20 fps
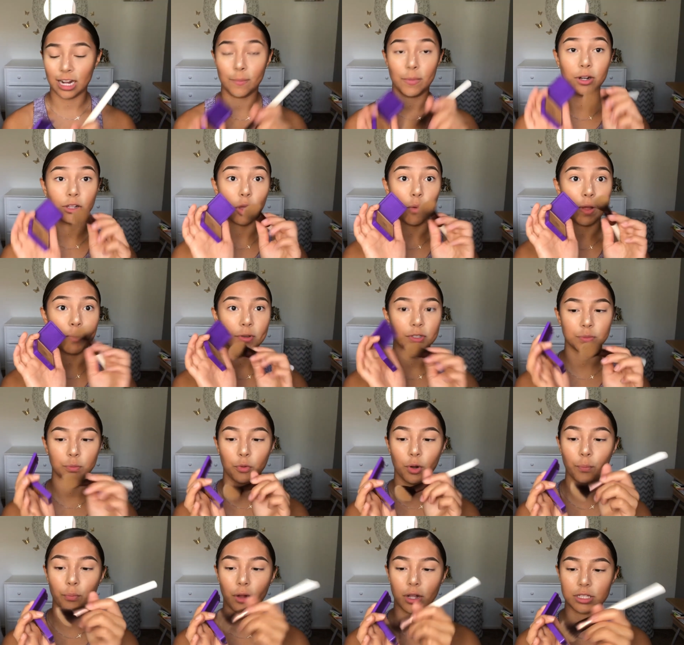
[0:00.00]
I'm gonna go in with some
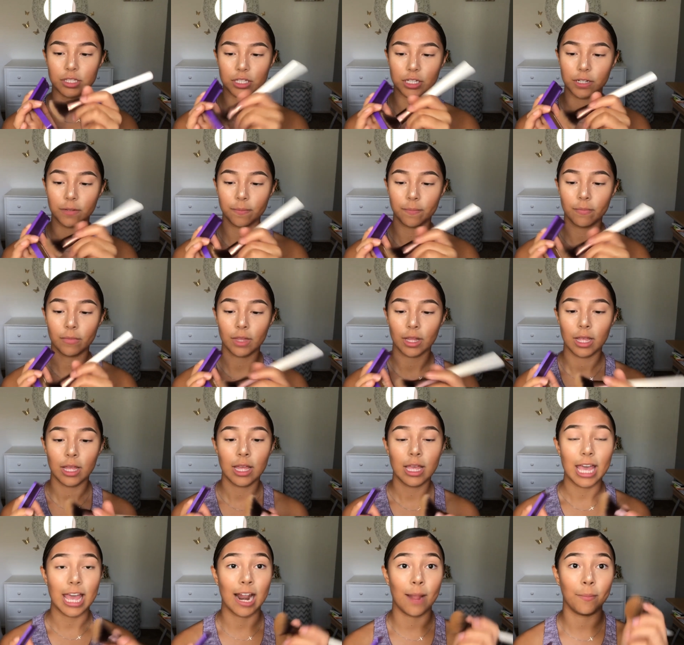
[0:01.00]
more bronzer,
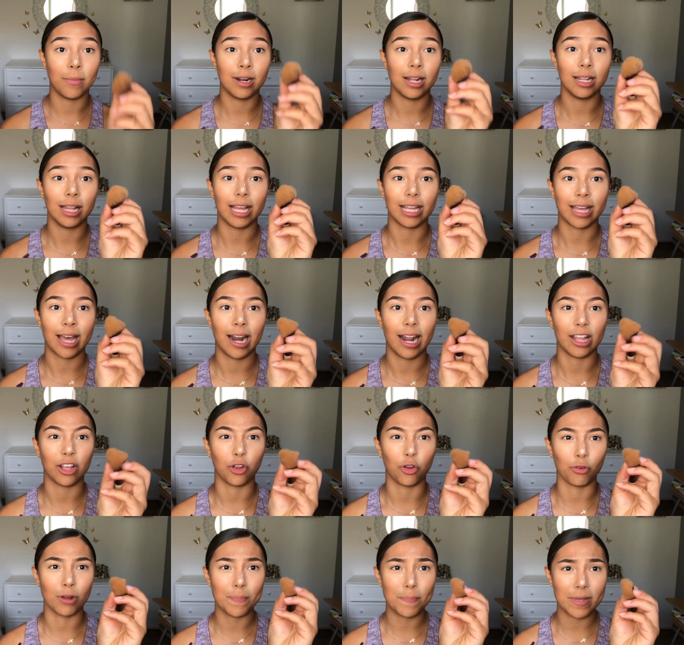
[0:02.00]
and I'm gonna like kind of like
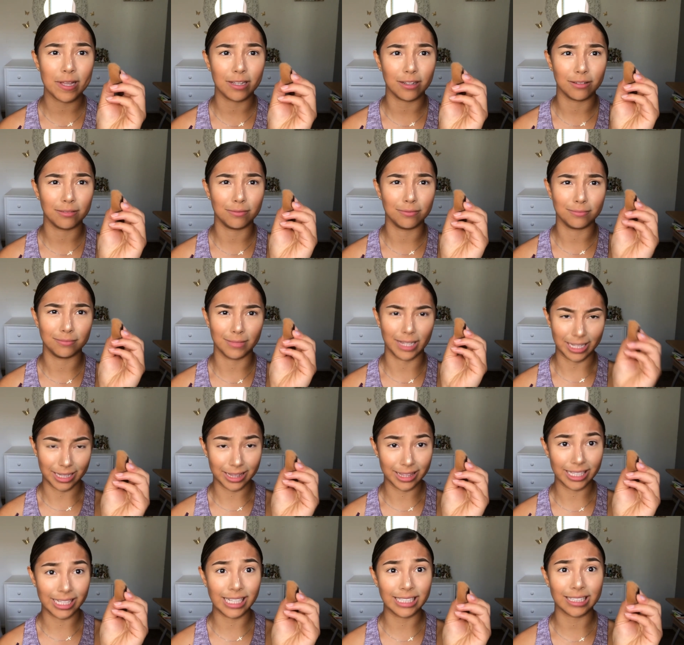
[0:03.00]
grip it
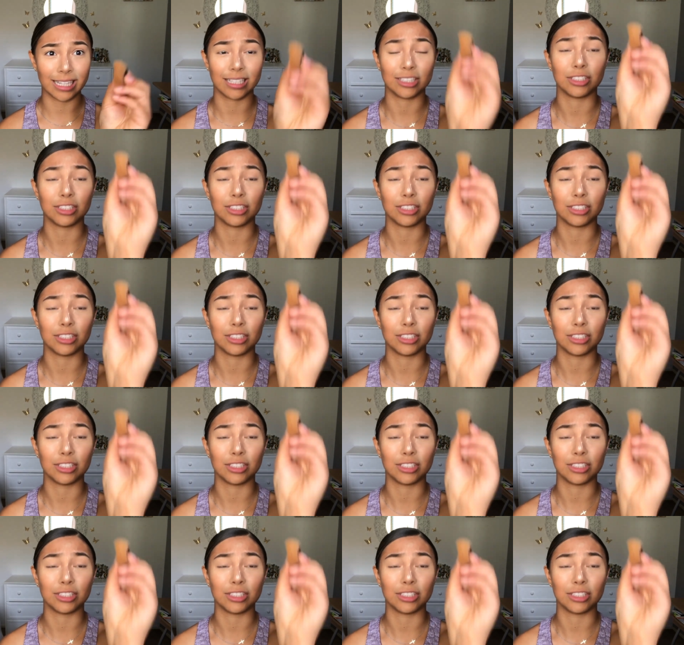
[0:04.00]
like this, like,